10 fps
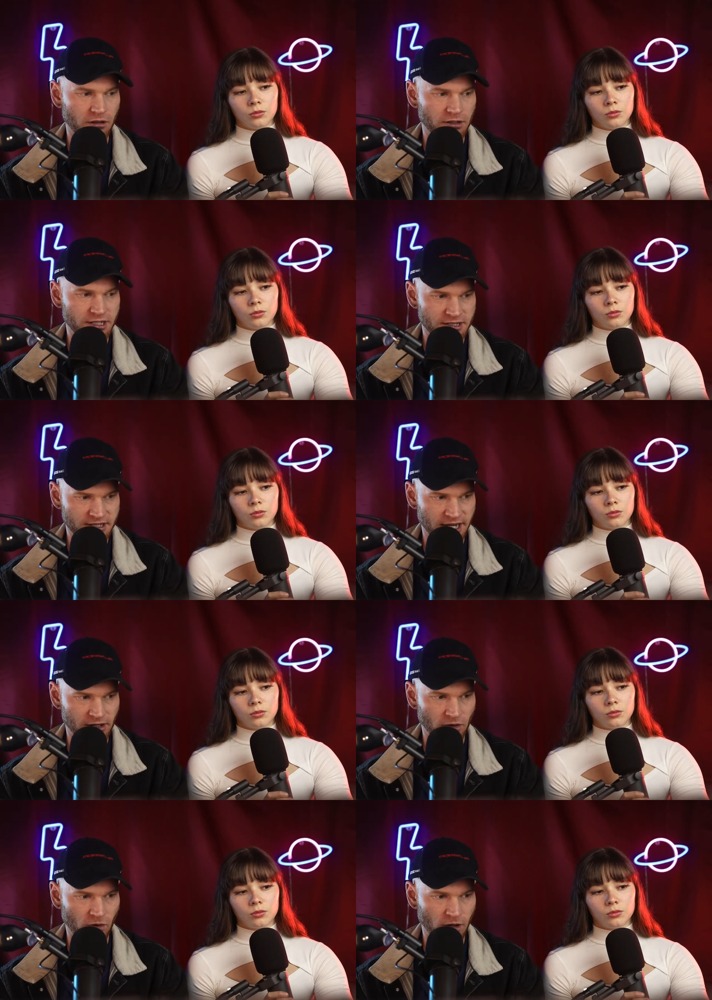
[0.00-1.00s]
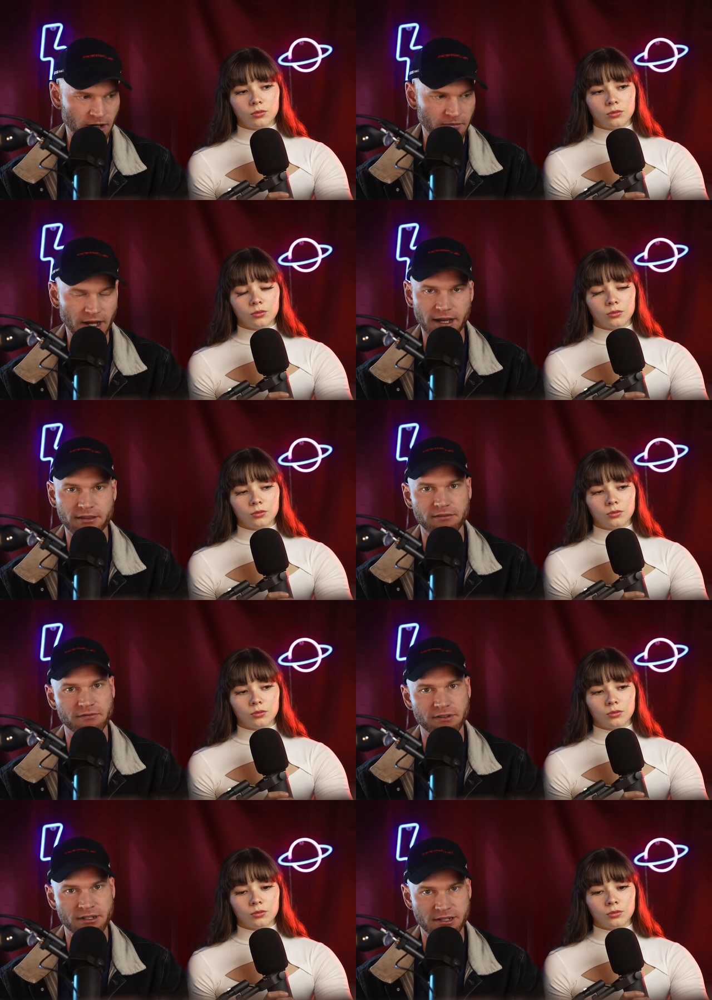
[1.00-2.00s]
Speaker 1: content or on a path
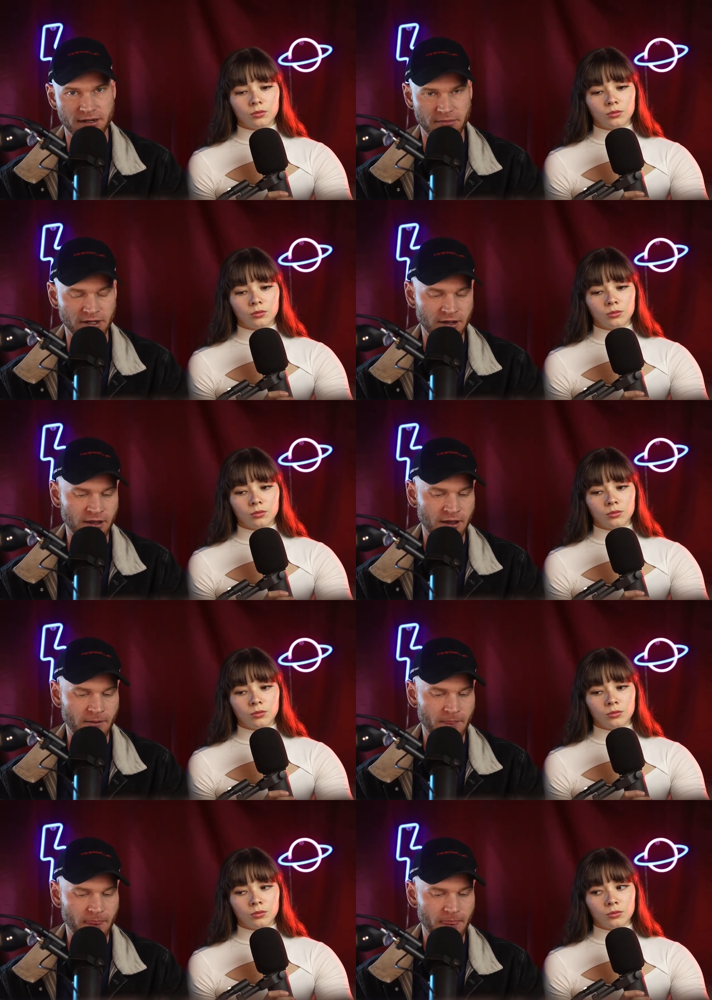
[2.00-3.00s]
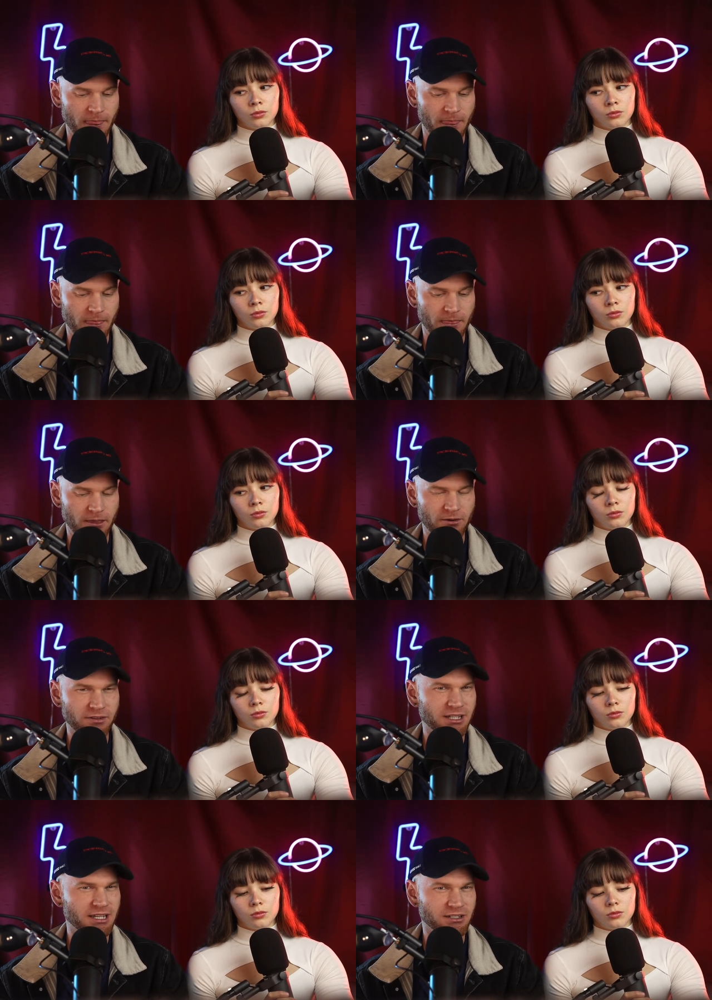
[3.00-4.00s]
of contentment, you don't
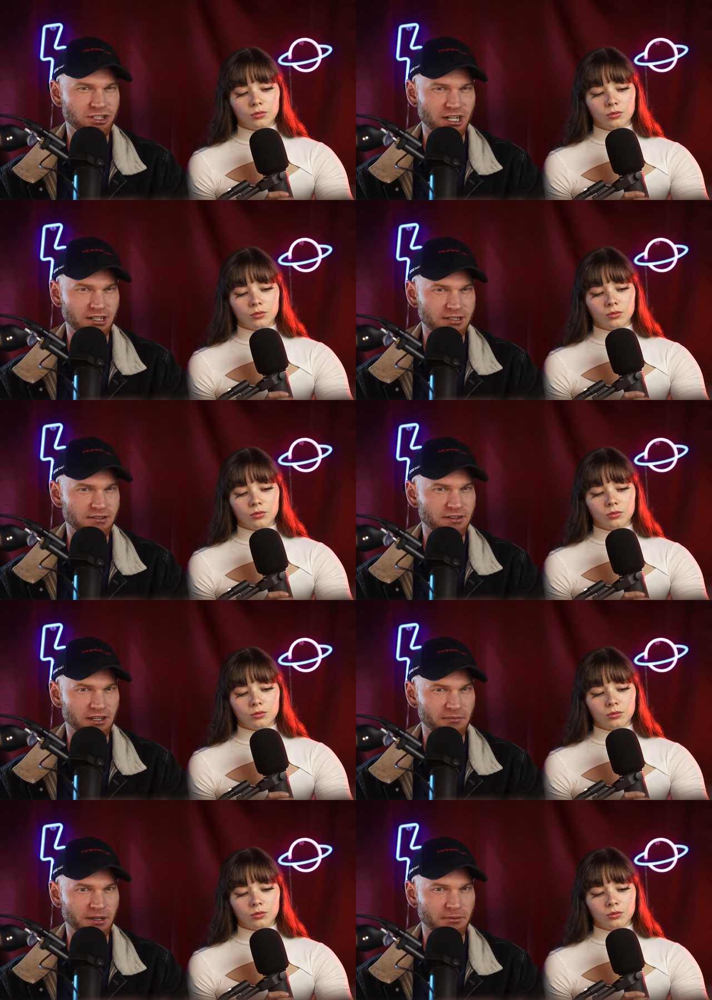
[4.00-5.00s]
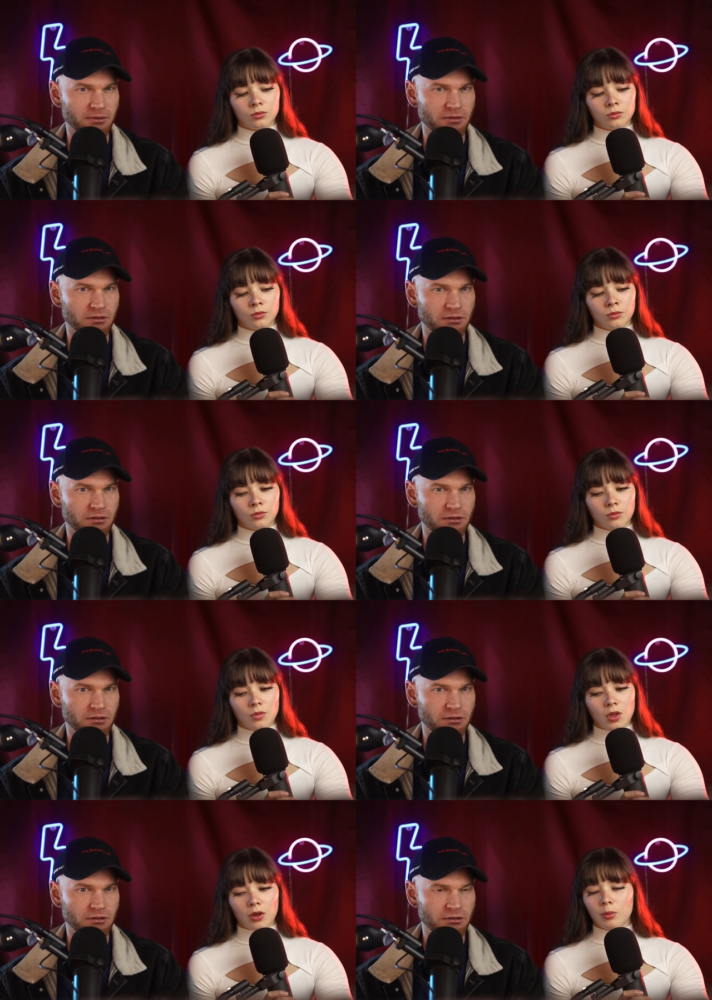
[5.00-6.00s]
really get jealous of other people.
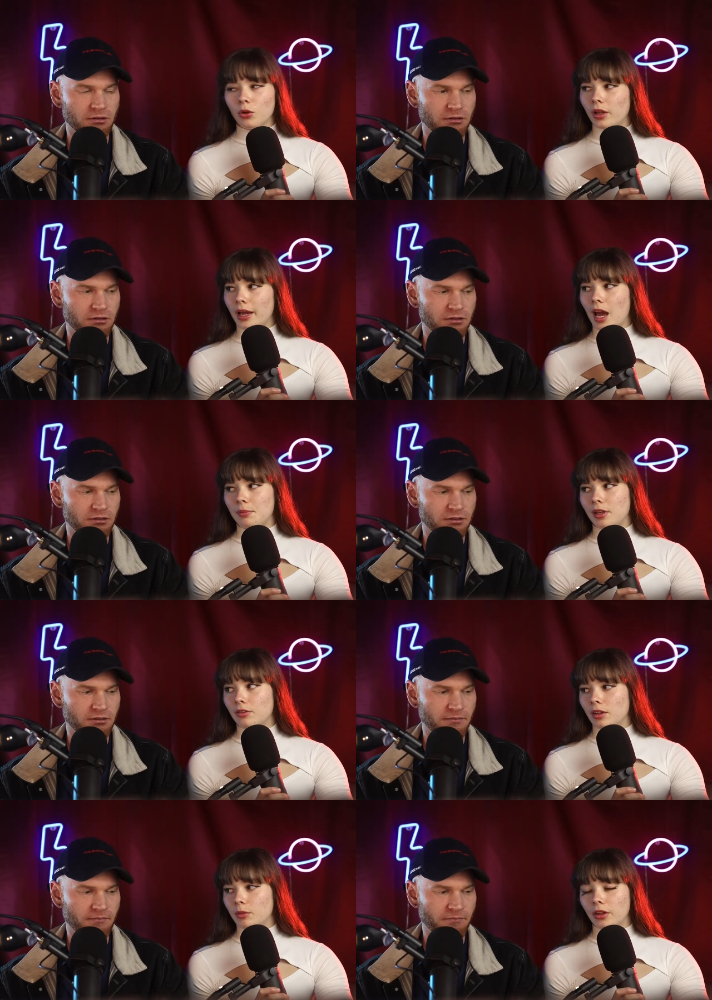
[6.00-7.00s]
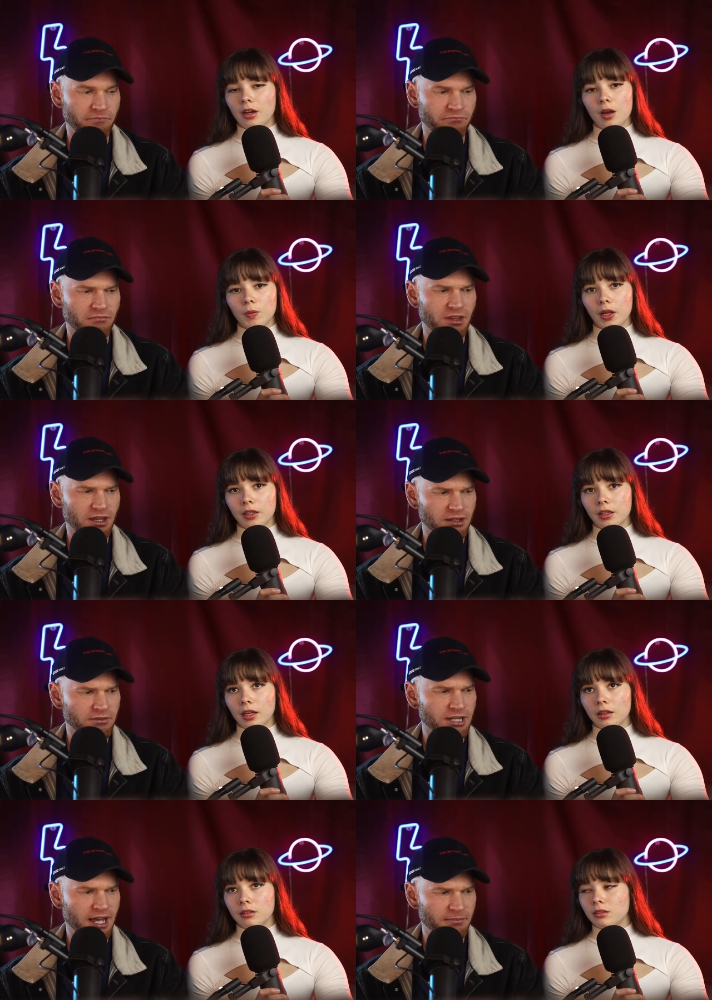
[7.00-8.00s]
Speaker 2: No, you're more like happy for them. You're like, oh, I'm glad. Yeah, you're
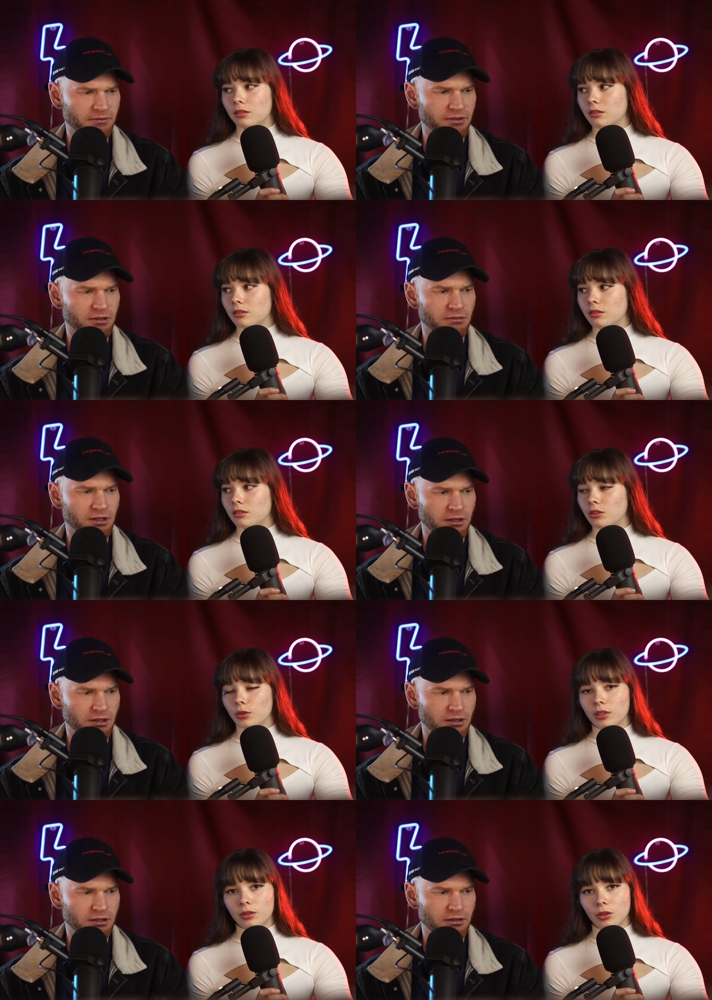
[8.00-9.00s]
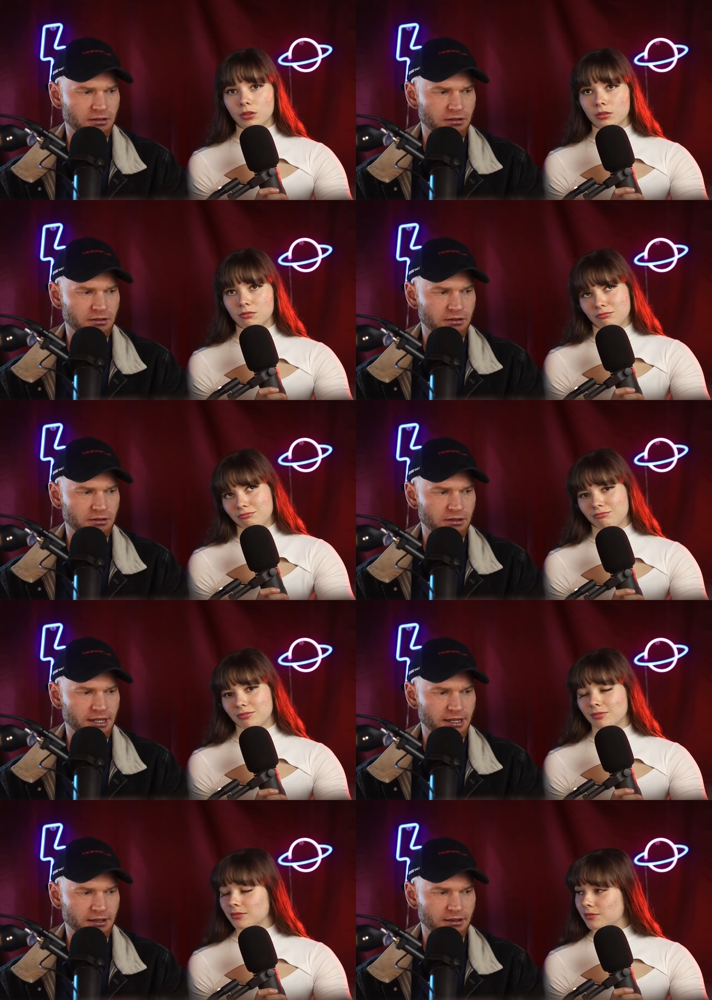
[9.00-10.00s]
really happy for them. Doing good
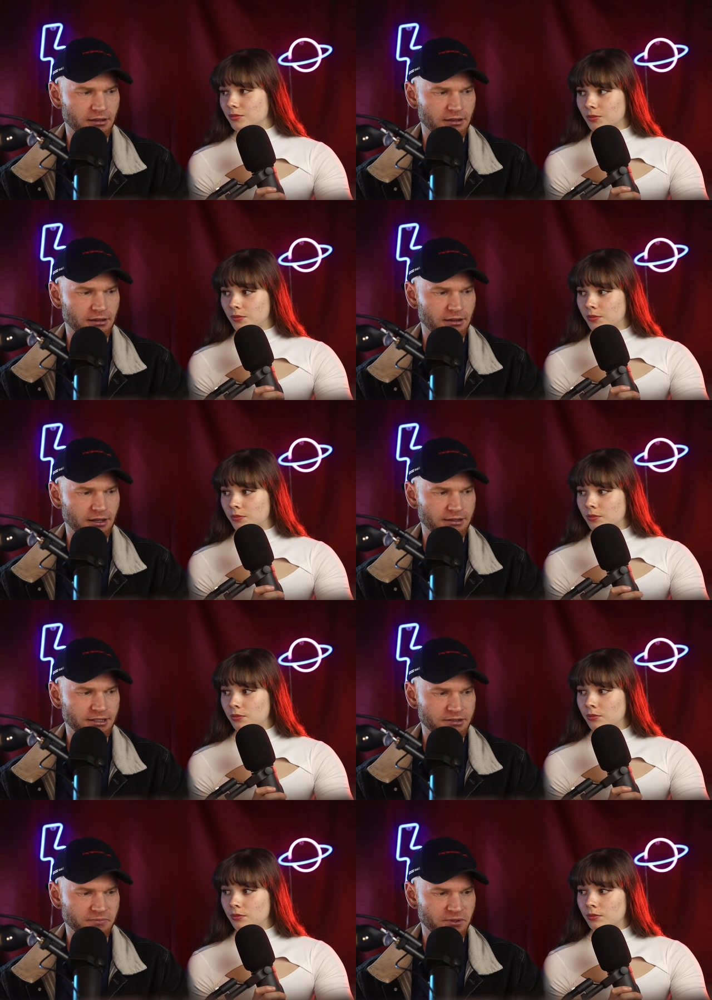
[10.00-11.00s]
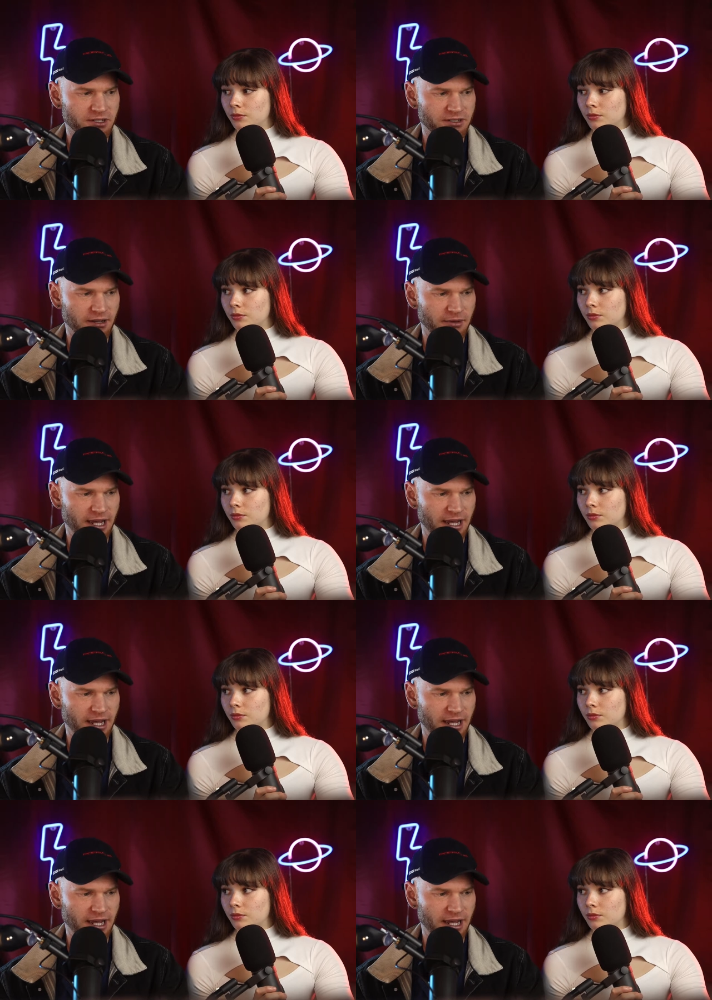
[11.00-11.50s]
Speaker 1: like at this point in time, I